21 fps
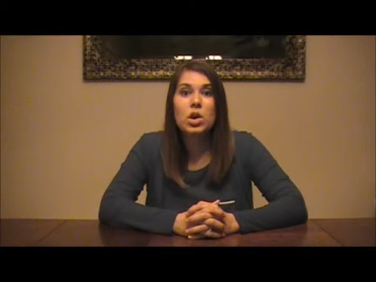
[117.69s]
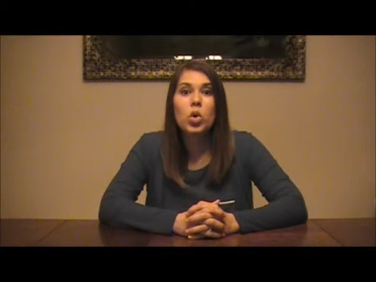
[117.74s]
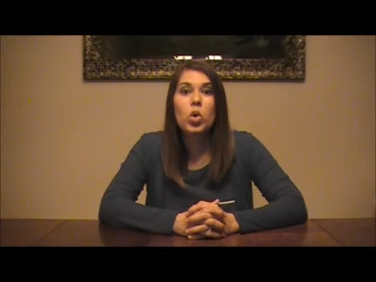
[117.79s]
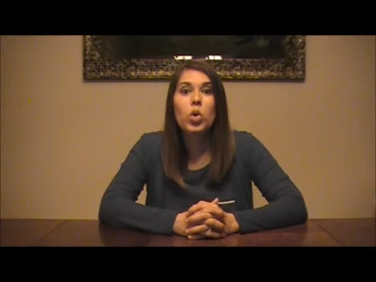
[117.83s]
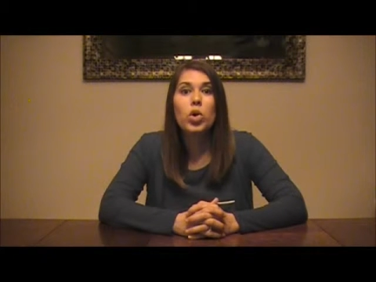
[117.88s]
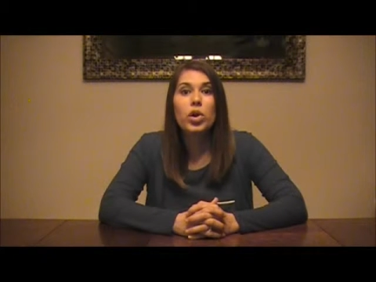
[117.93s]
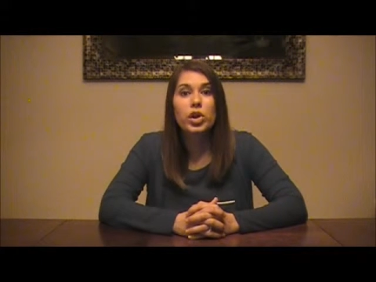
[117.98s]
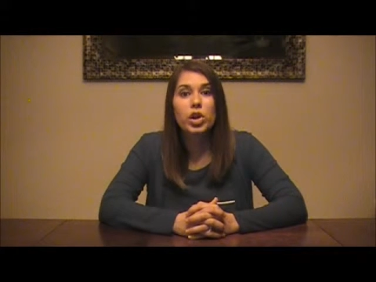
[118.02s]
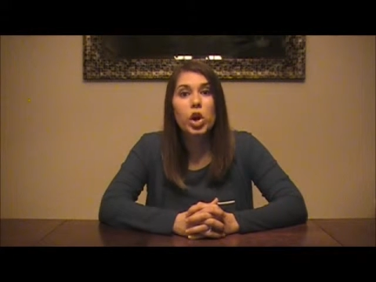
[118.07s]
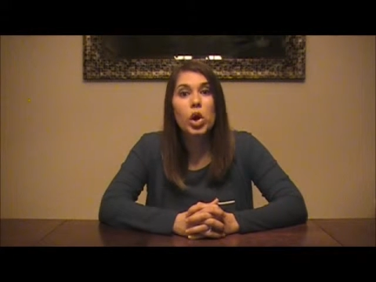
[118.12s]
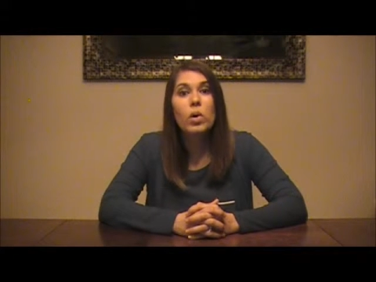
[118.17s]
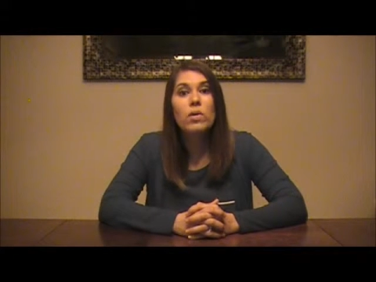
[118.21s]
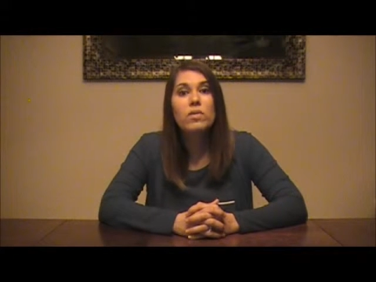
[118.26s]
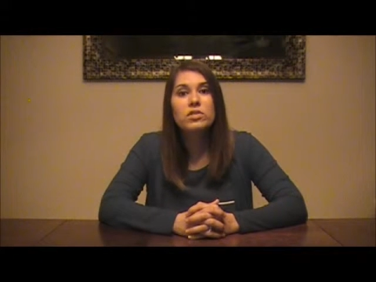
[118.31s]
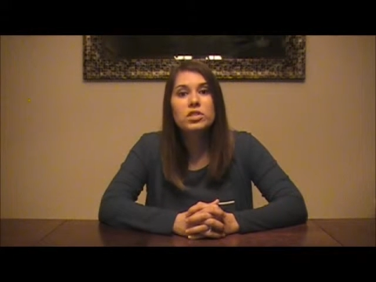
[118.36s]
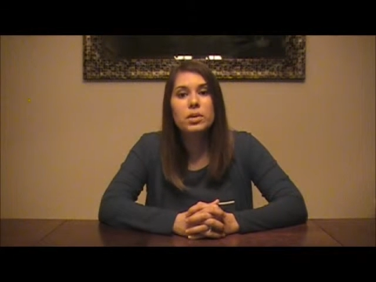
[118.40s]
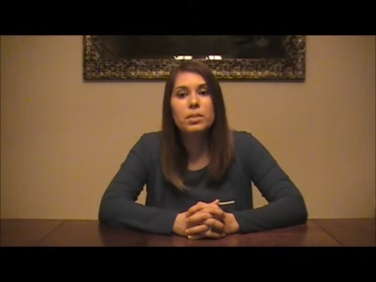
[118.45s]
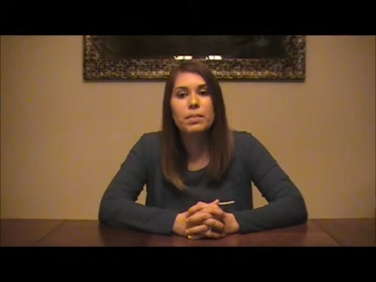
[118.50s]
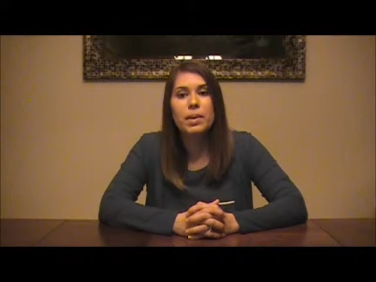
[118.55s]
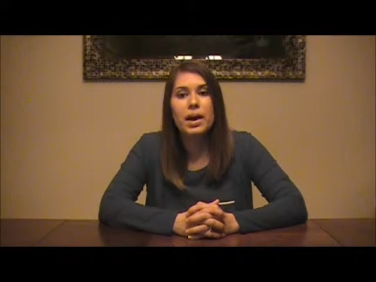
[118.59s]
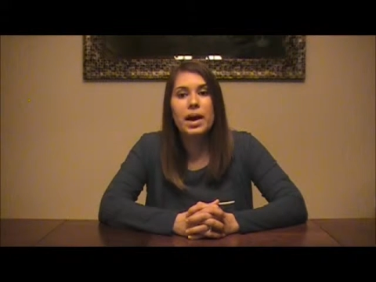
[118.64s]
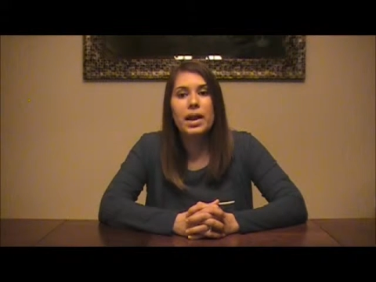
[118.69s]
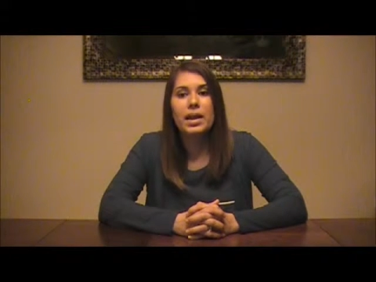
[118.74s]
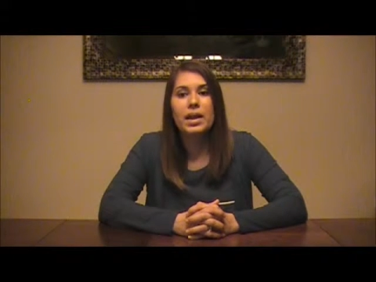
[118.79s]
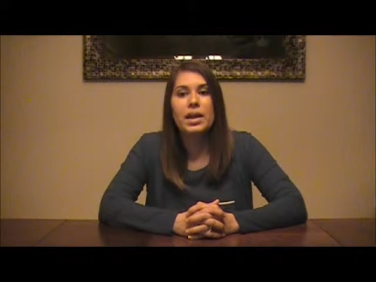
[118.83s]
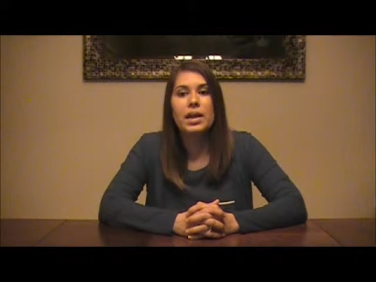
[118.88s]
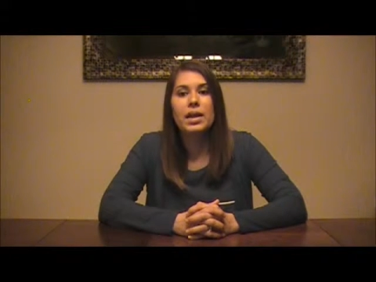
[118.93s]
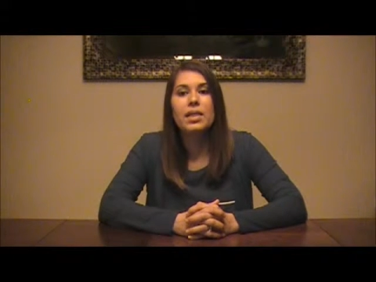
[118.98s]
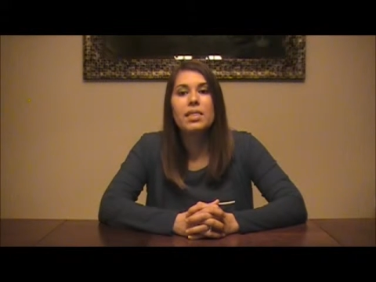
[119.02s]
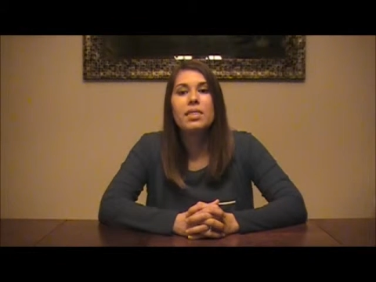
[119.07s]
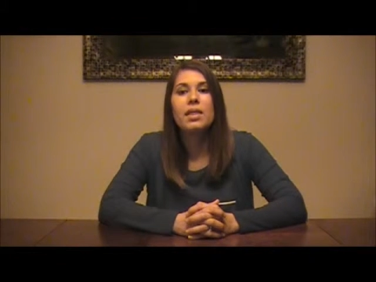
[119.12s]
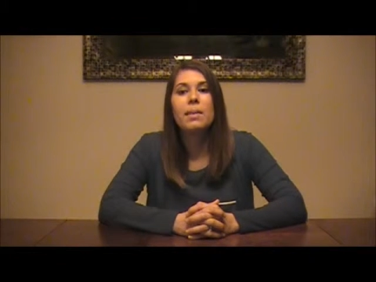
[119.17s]
or know of somebody
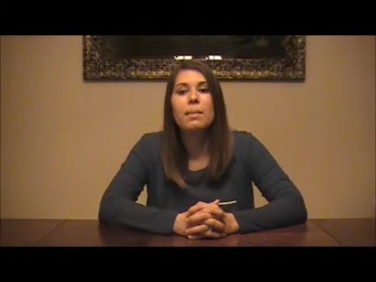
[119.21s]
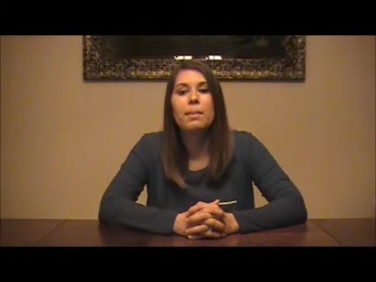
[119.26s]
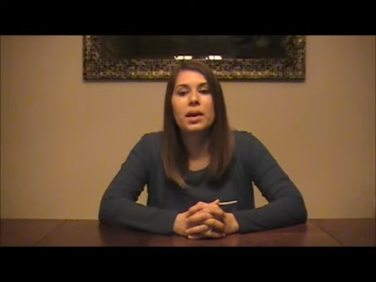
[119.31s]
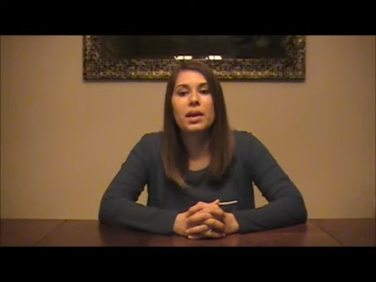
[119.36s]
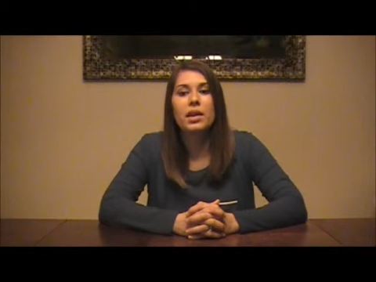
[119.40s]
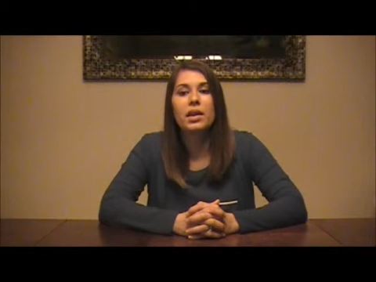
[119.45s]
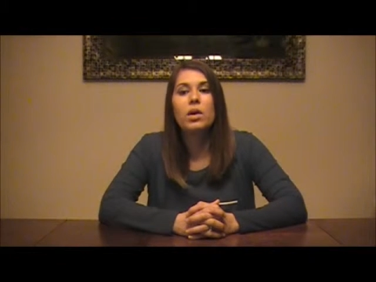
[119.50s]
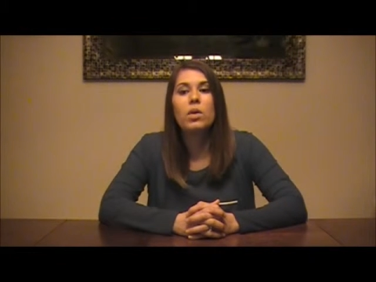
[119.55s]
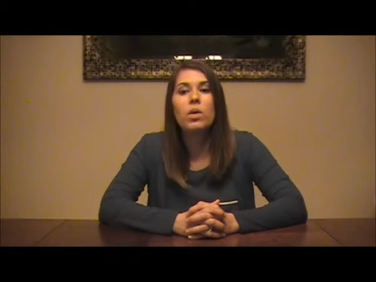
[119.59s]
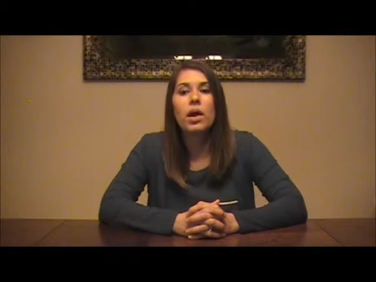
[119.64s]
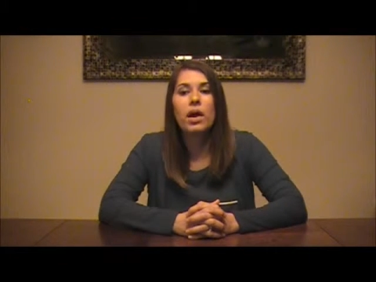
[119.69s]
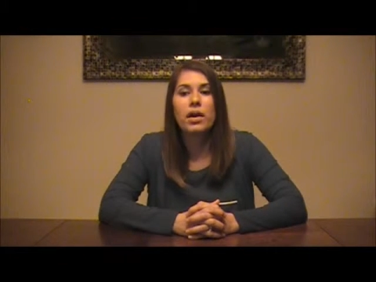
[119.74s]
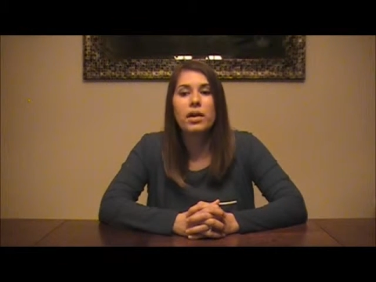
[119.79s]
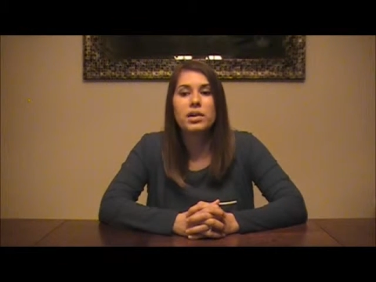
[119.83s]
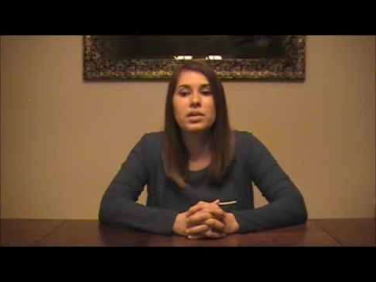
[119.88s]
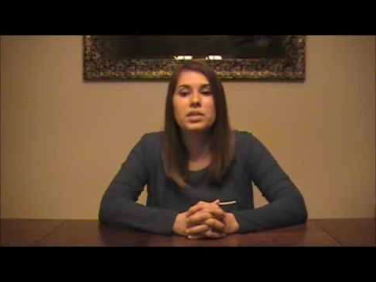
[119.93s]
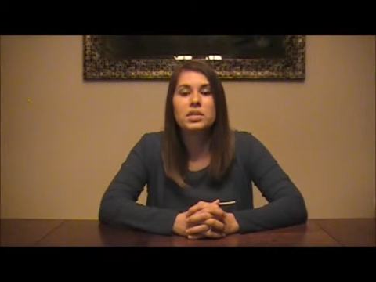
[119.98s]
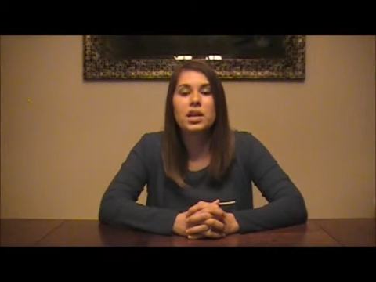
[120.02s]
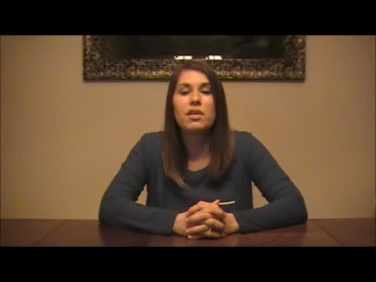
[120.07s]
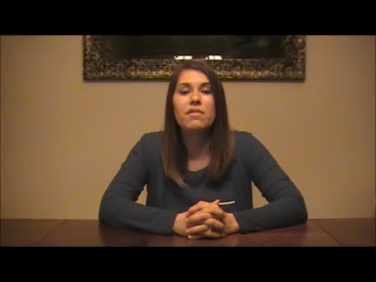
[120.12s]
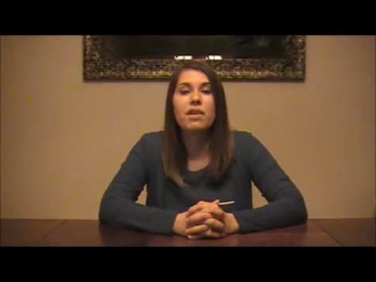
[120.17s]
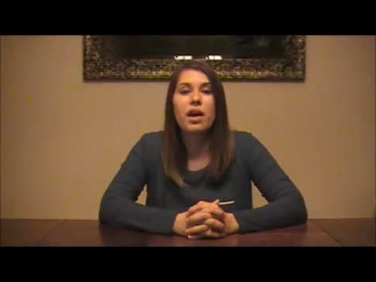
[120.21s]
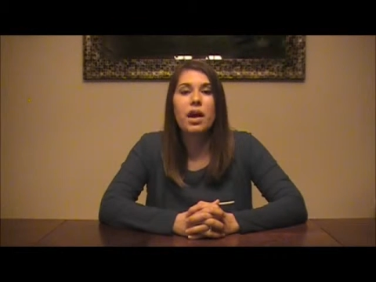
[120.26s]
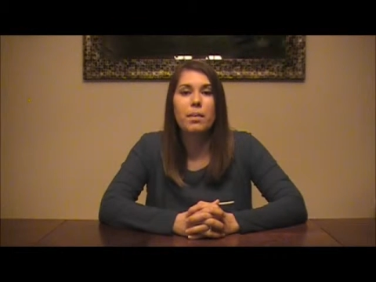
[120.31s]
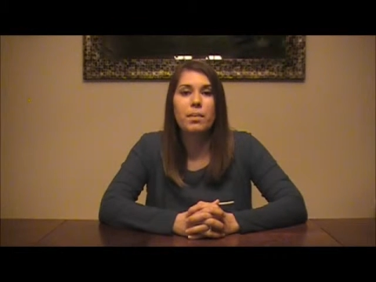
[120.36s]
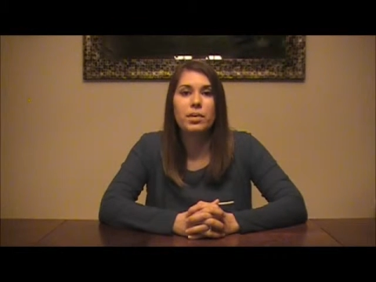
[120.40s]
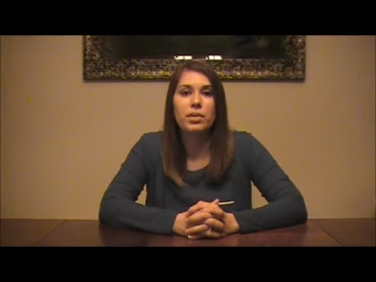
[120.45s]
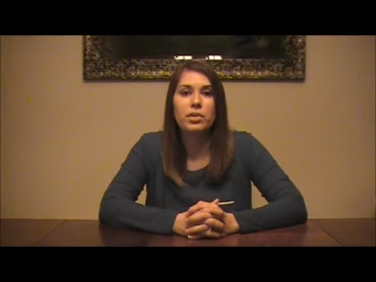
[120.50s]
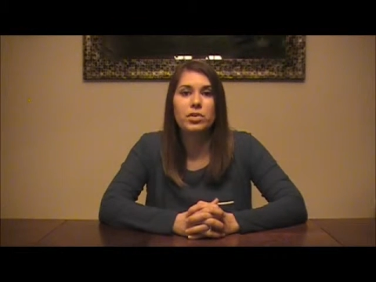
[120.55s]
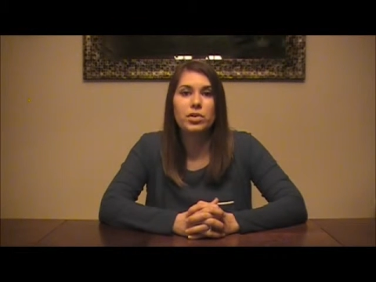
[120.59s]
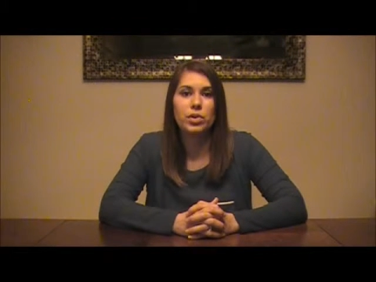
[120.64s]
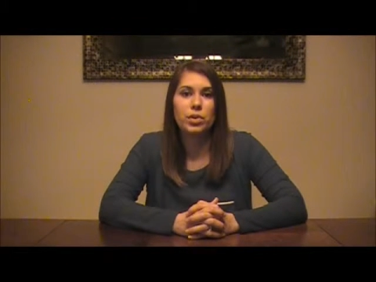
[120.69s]
that medical errors have
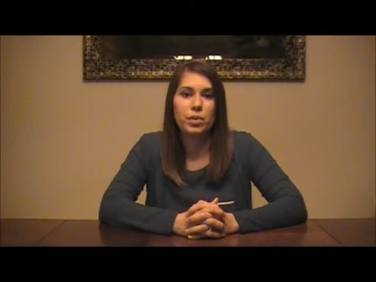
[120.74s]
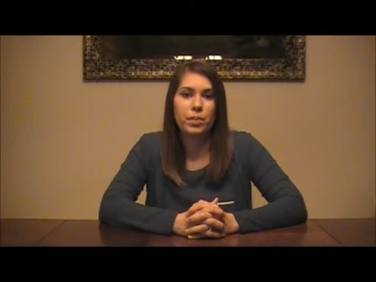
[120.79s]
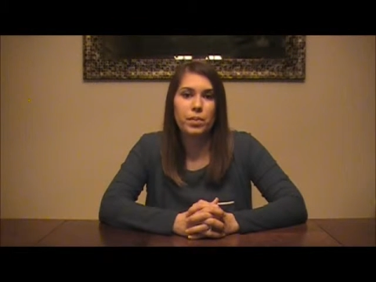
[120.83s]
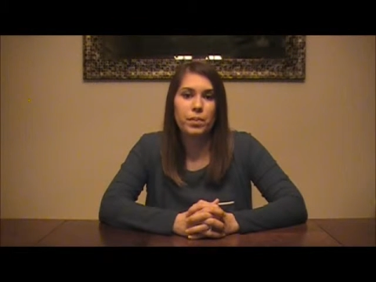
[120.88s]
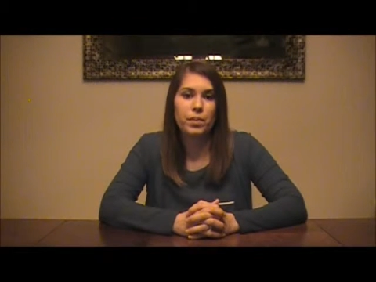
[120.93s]
happened to.